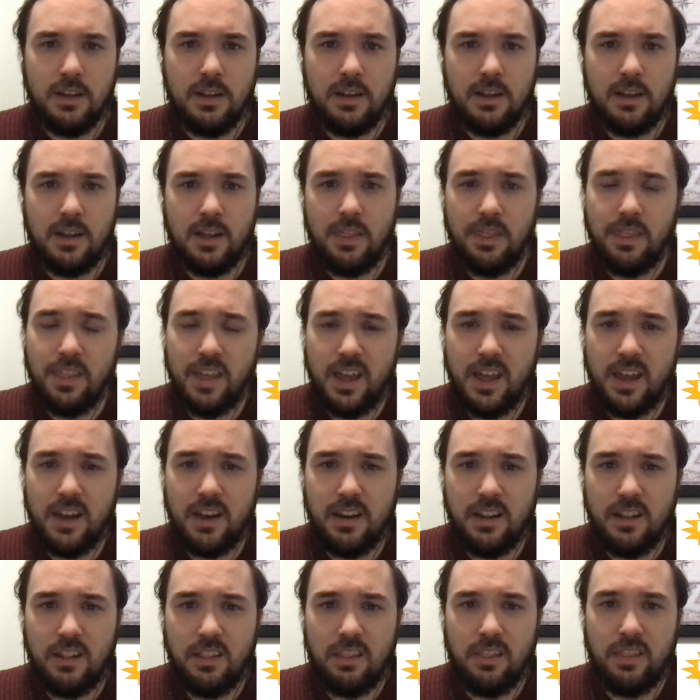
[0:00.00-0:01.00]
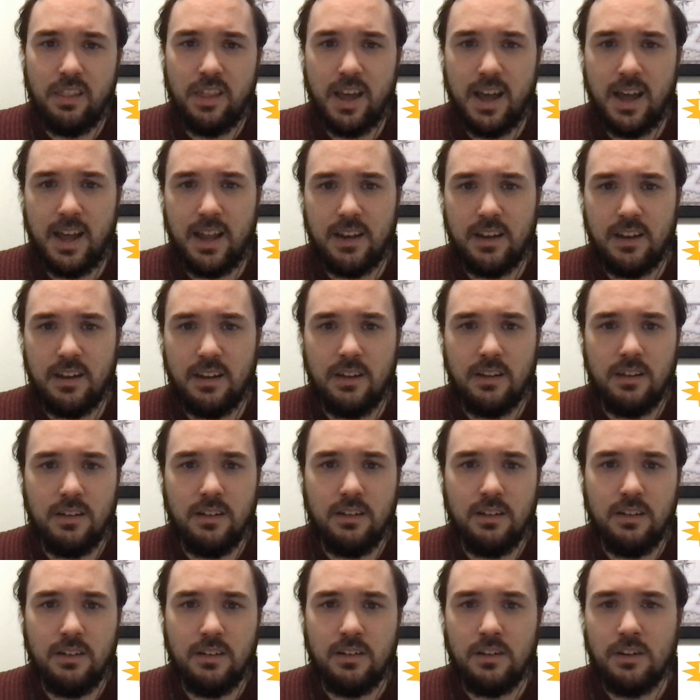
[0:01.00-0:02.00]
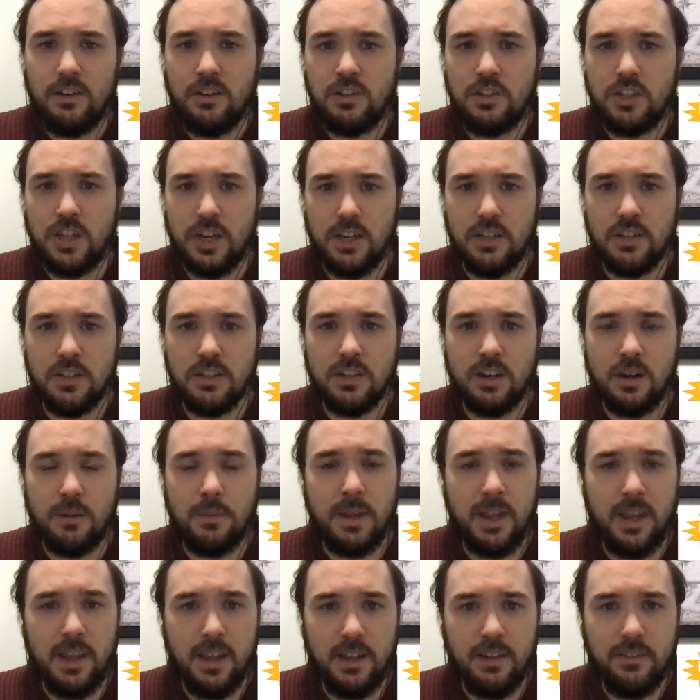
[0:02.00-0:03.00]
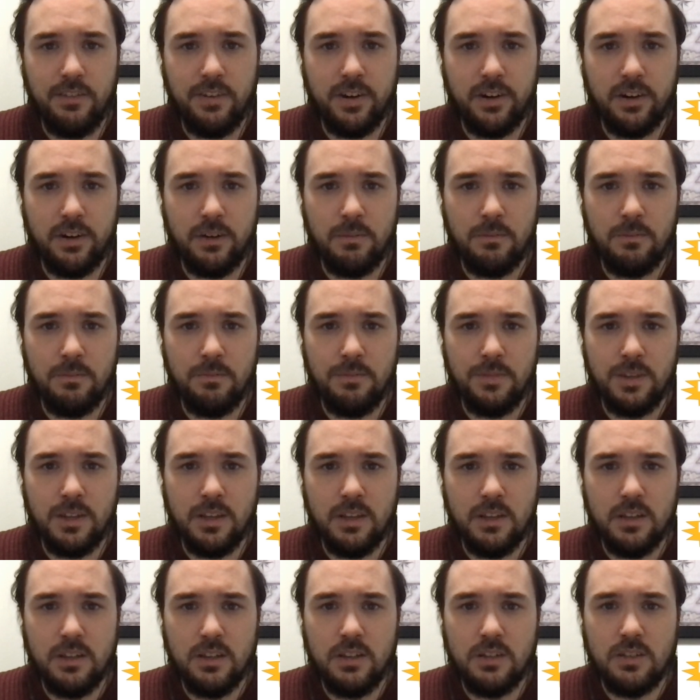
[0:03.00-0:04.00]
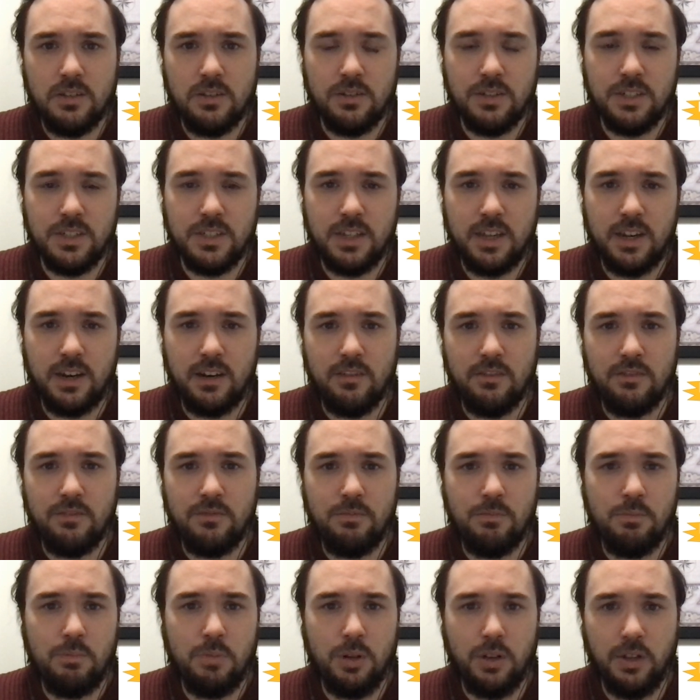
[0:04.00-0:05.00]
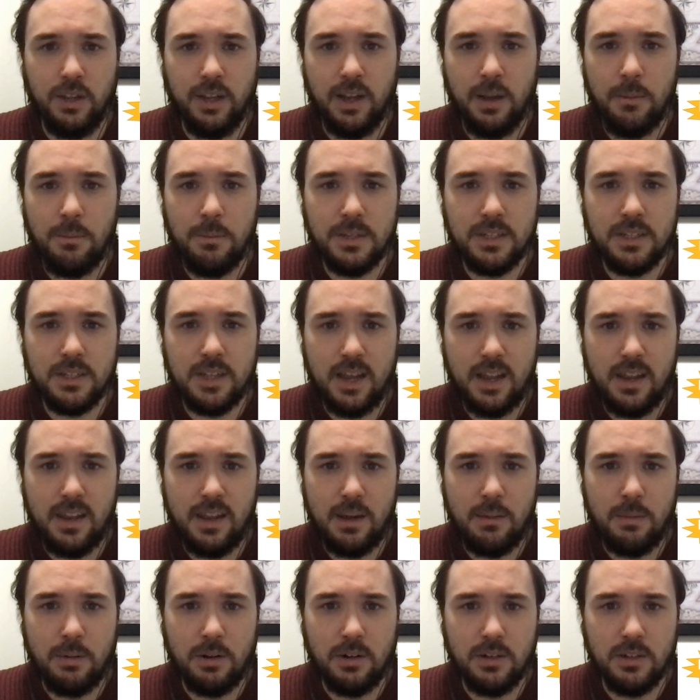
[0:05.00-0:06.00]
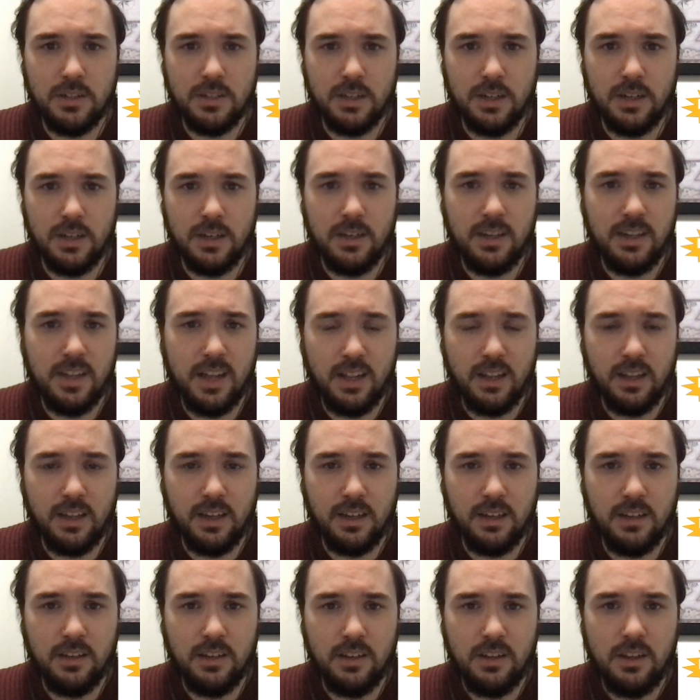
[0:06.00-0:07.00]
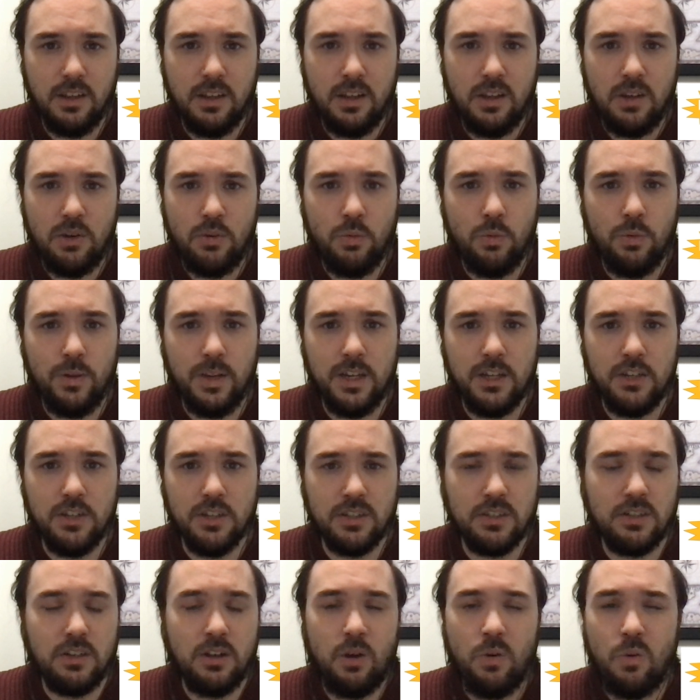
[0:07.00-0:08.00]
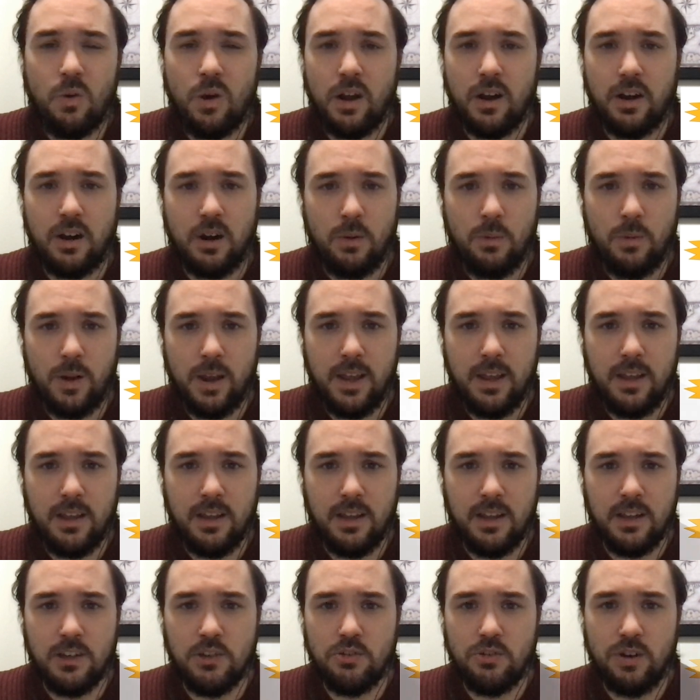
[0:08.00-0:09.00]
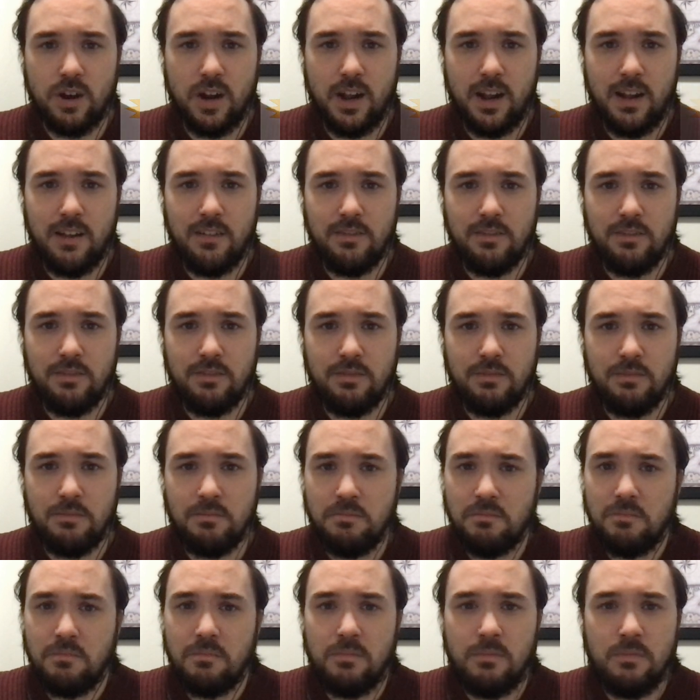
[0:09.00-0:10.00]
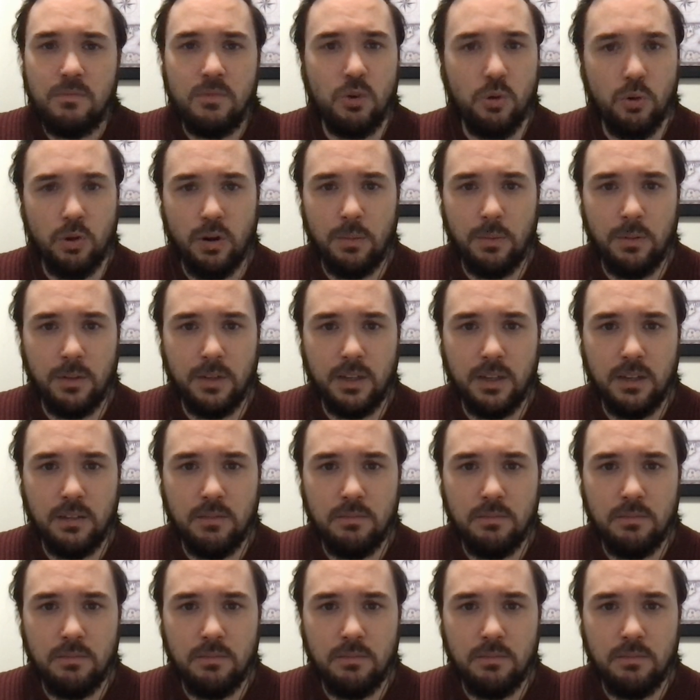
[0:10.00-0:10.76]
And then that changes our behavior. So instead of pulling up beside that person and yelling, we just go on our way and drive normally.